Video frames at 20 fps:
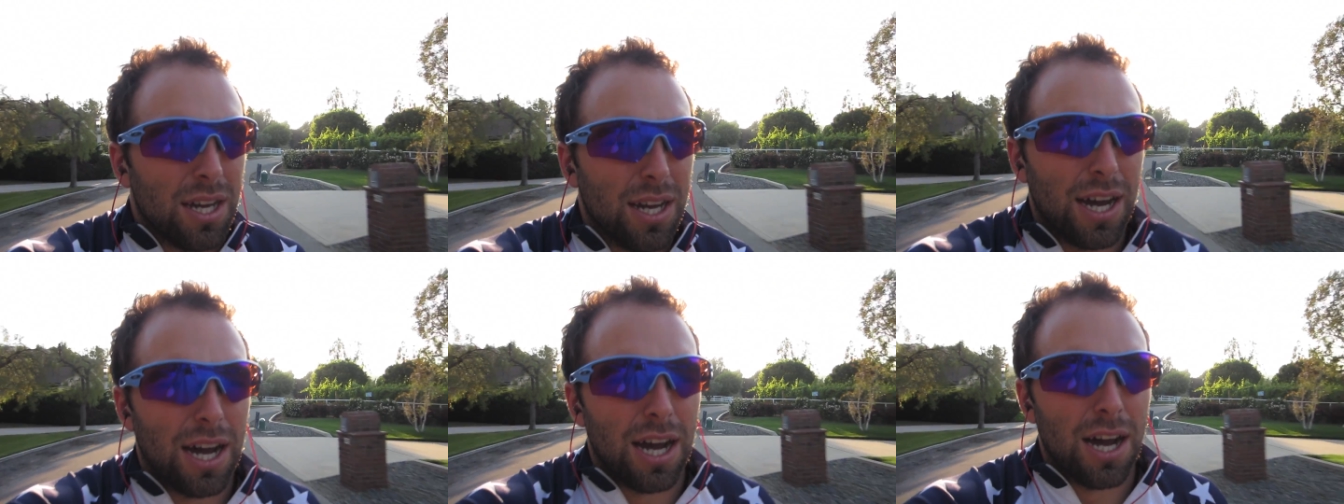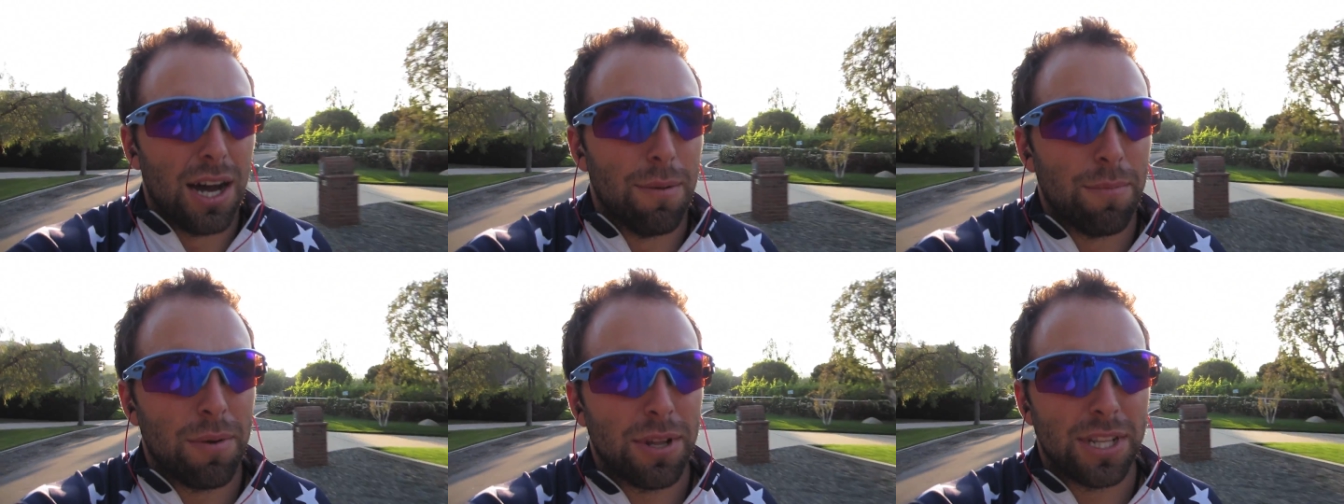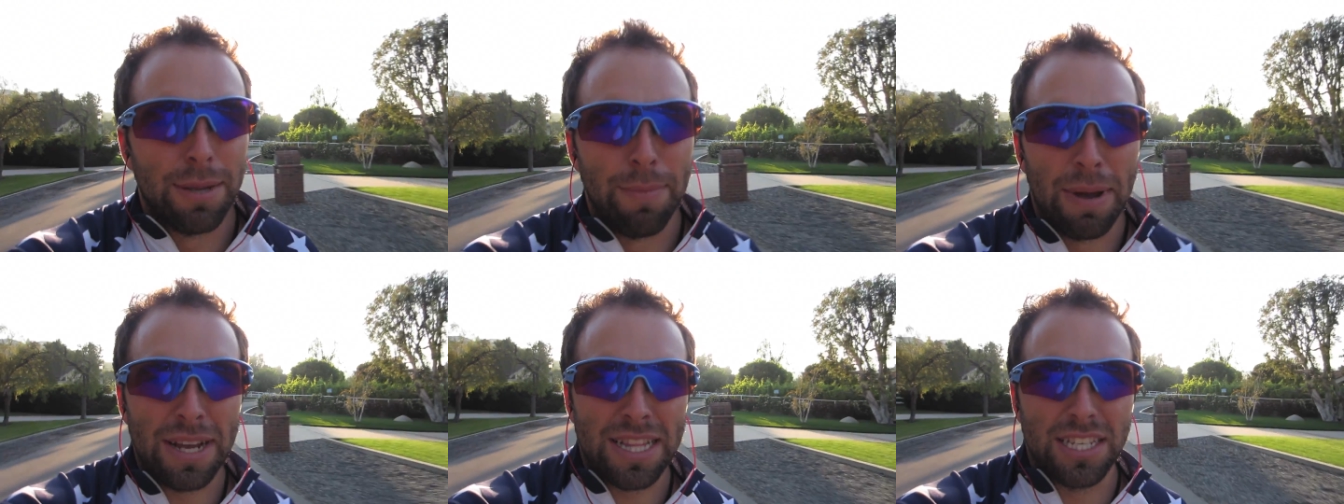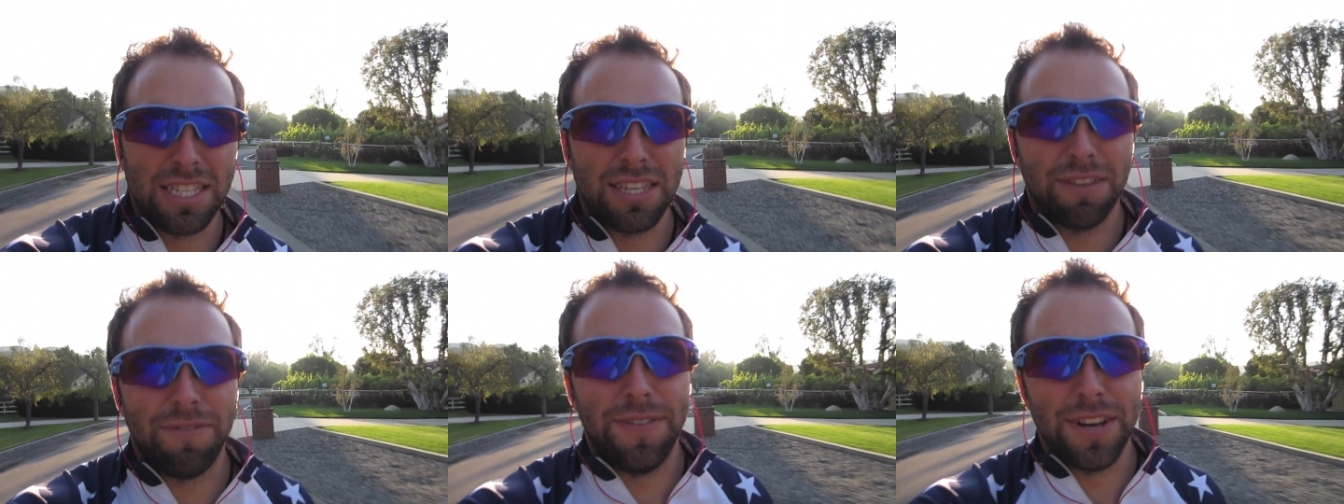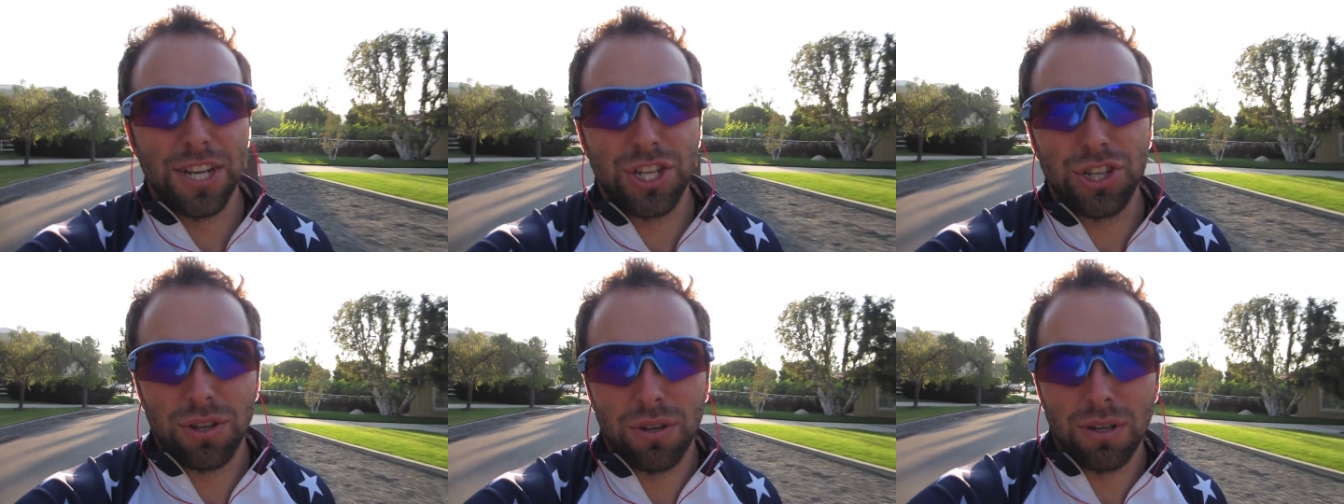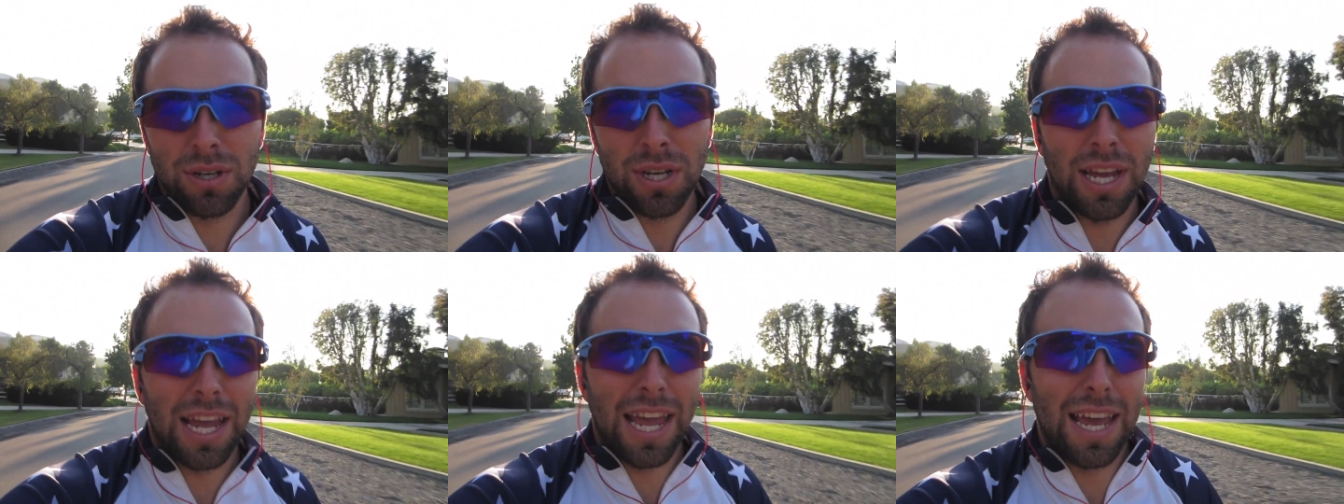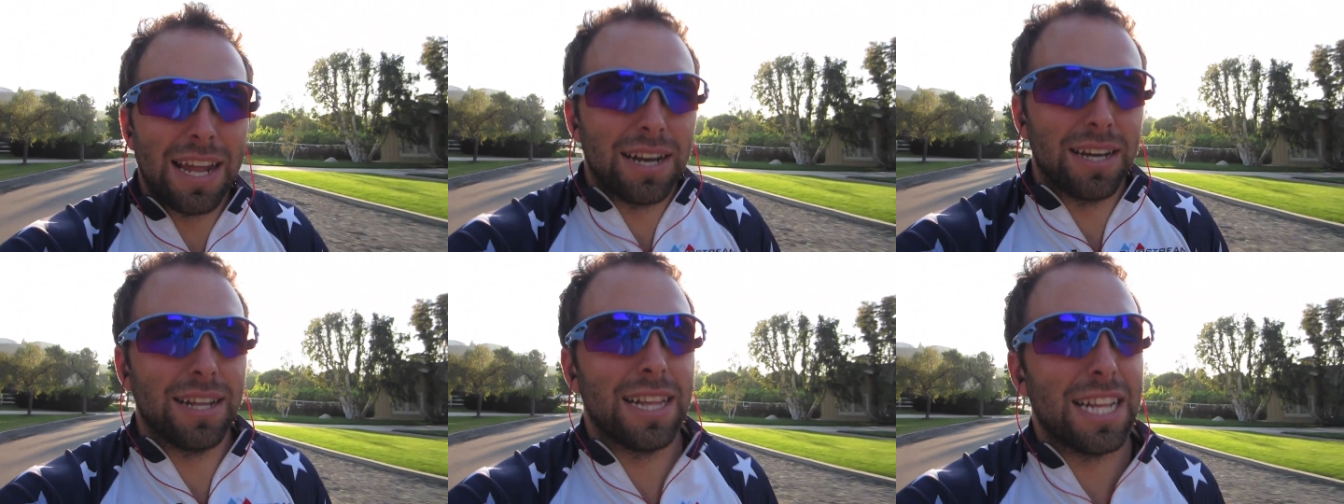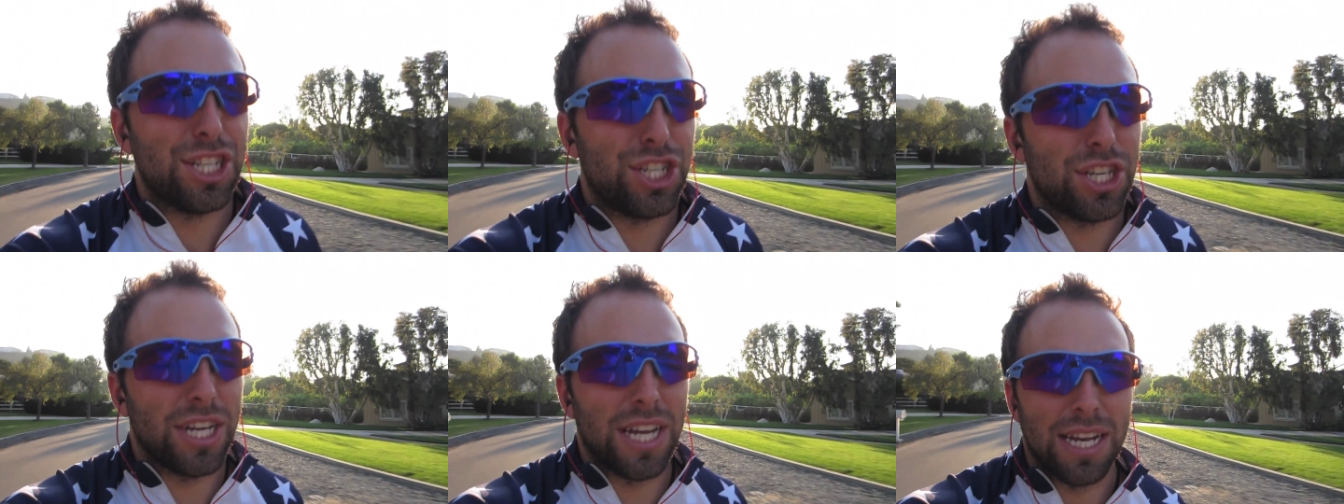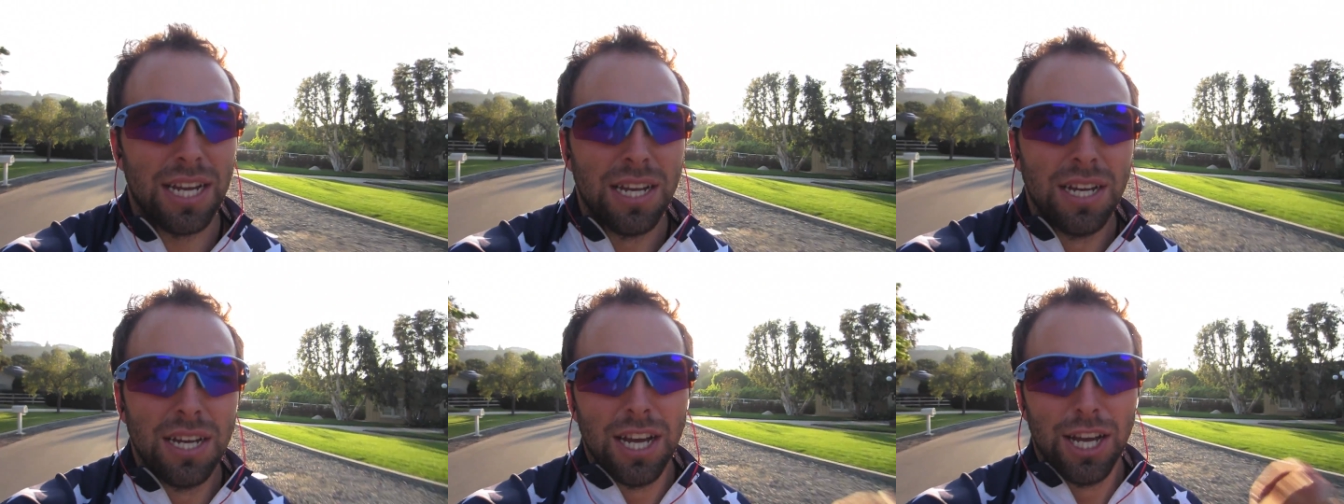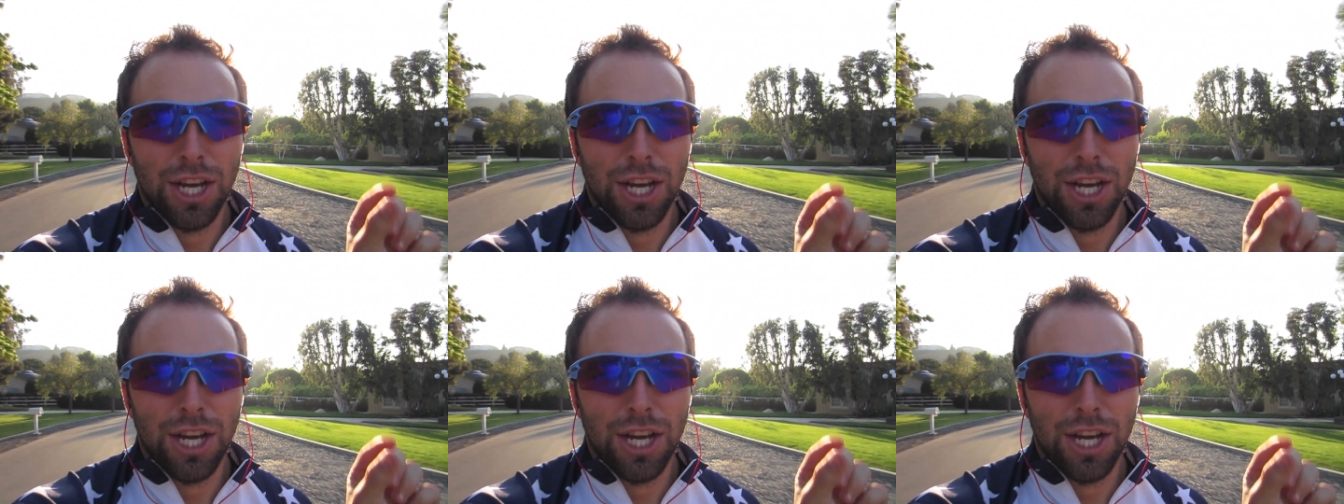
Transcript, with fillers: To make this official and legit,